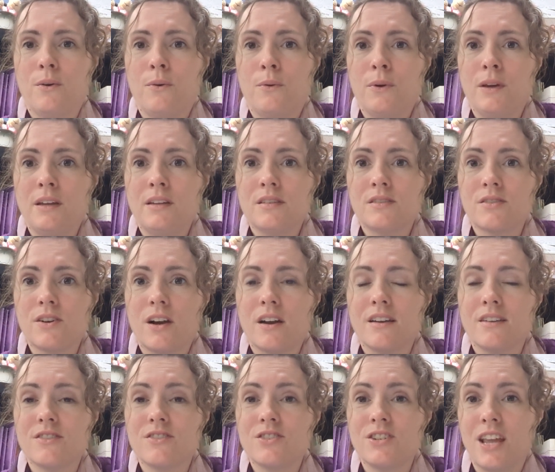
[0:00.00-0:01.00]
We
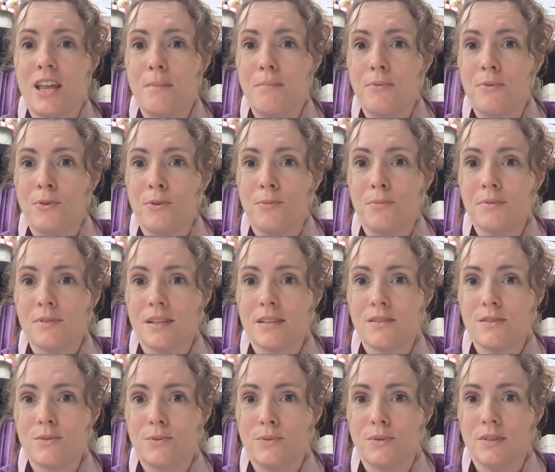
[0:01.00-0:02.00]
started shape groups at
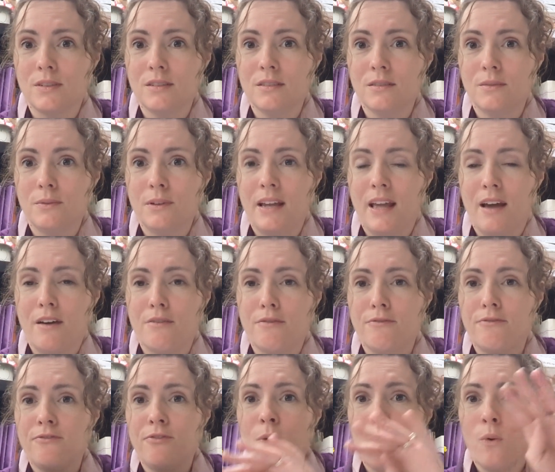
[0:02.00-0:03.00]
school. We have
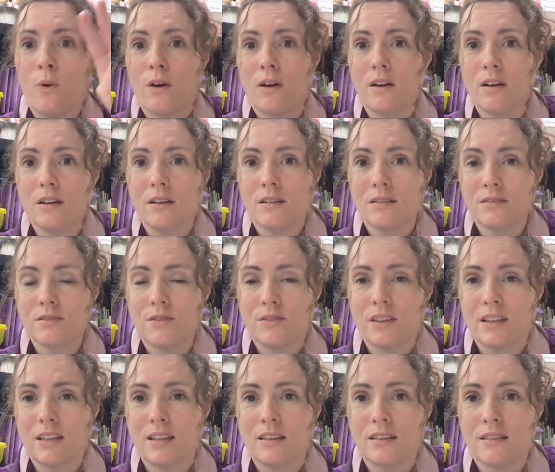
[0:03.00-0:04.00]
four, so
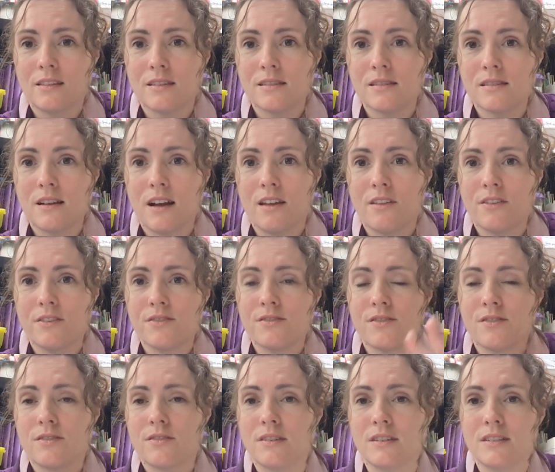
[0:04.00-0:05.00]
the, the scholars
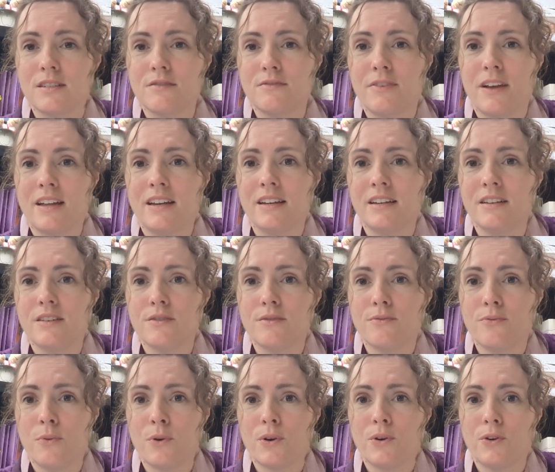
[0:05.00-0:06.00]
are divided into
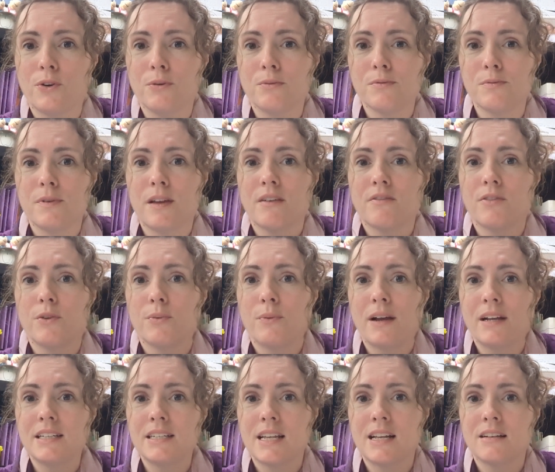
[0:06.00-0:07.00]
four groups. We have the
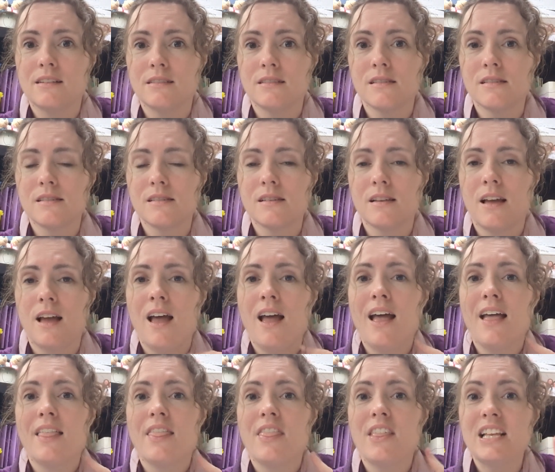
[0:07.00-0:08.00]
rectangles,
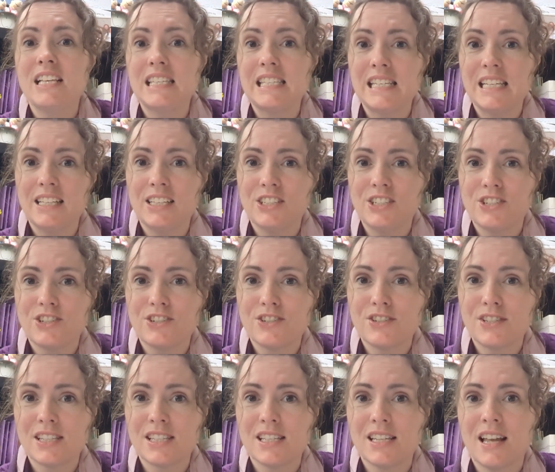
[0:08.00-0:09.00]
the
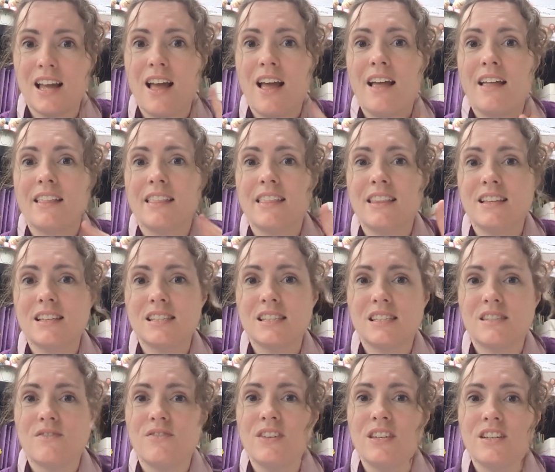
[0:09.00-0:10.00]
cylinders, the
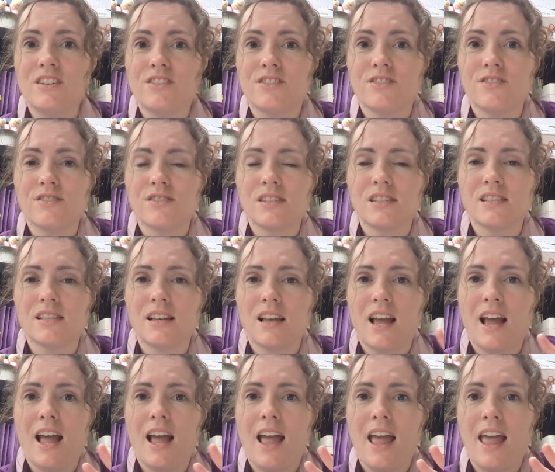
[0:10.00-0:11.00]
spheres,
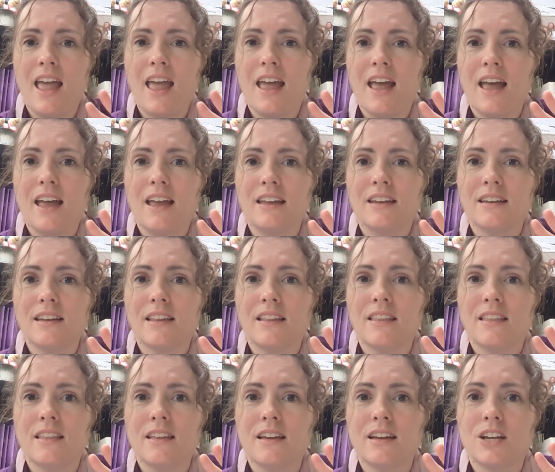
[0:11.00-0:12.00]
and
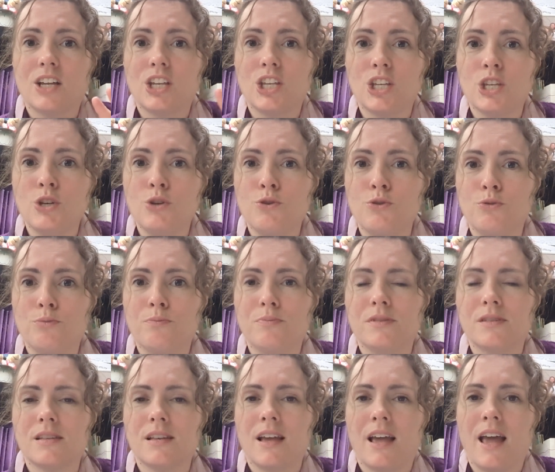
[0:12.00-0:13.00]
the
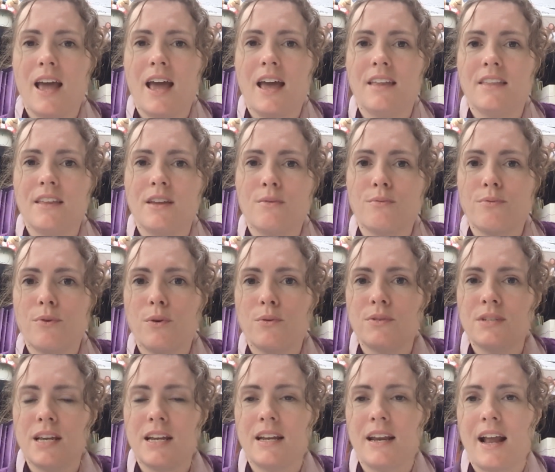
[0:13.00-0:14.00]
cubes, and they
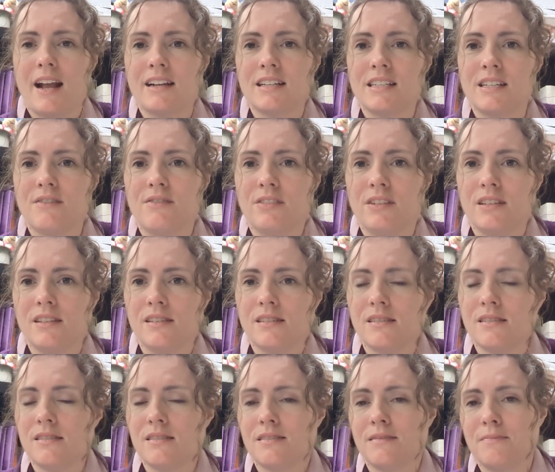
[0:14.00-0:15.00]
rotate
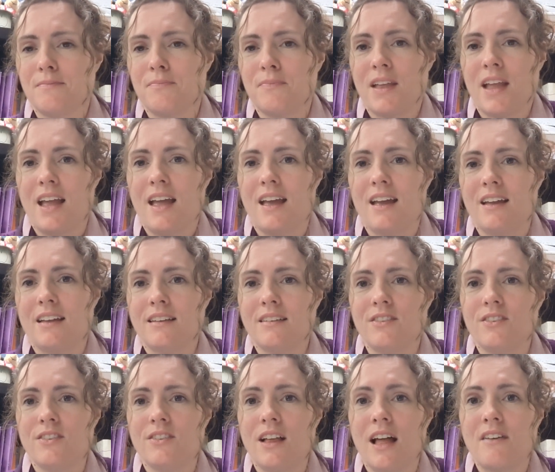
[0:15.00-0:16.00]
activities and
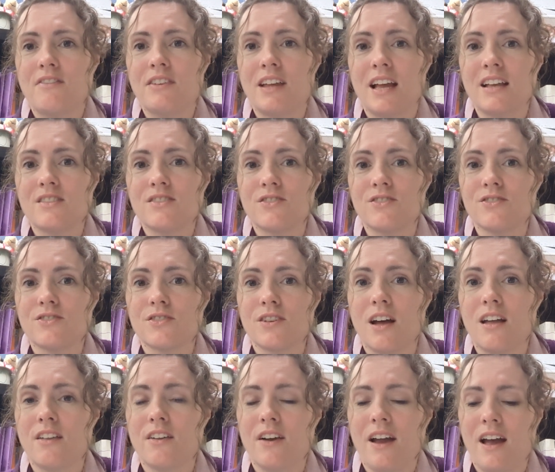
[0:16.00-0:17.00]
you'll have to ask your
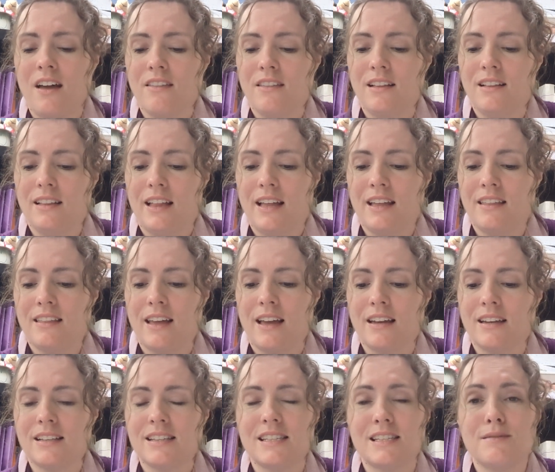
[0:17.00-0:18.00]
scholar how they like
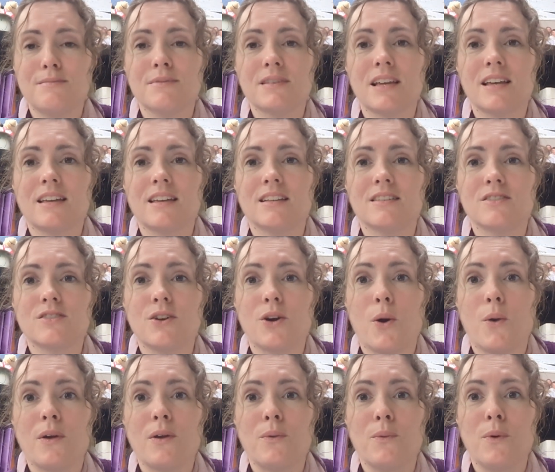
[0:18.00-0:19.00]
that. It seems like it's
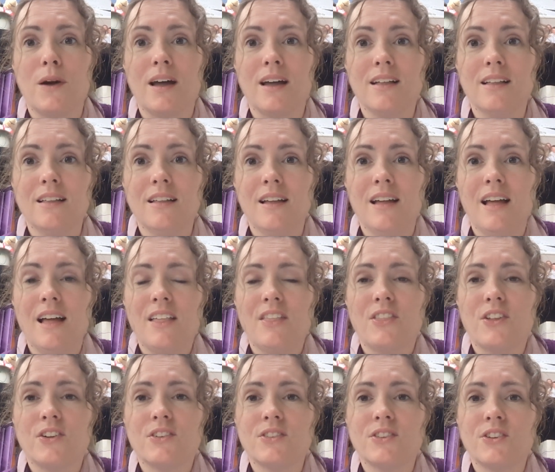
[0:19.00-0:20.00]
going well.
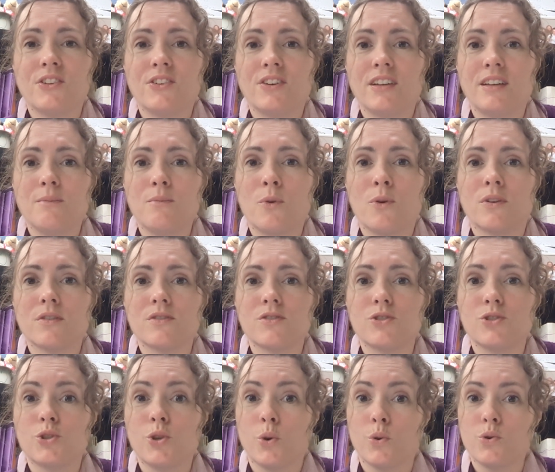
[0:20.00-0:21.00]
They're learning more
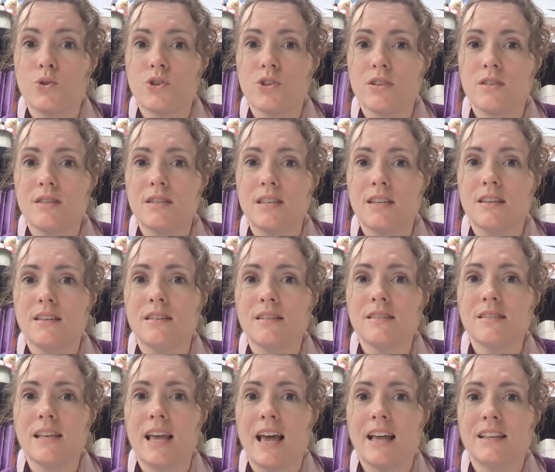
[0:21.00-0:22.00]
social
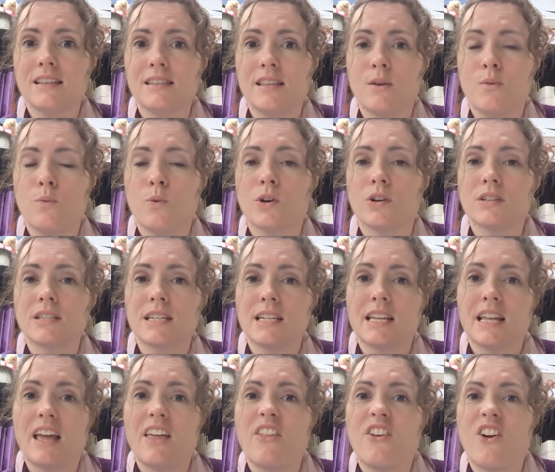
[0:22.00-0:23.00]
skills as they work
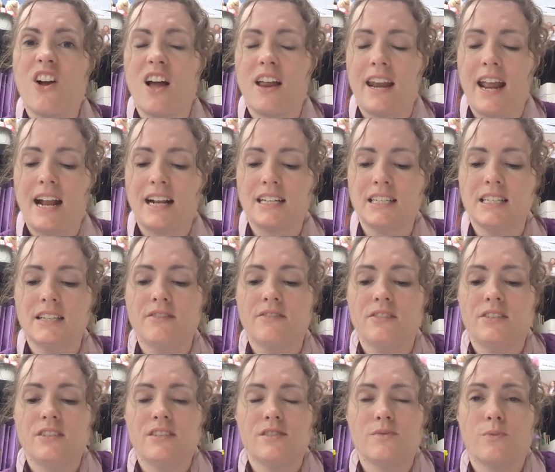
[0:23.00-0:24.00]
together on
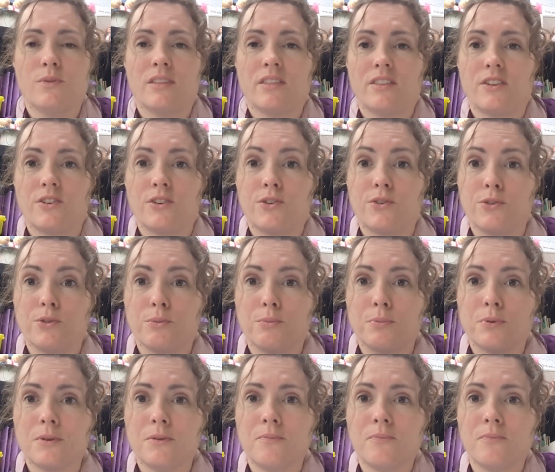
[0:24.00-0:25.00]
activities with their group.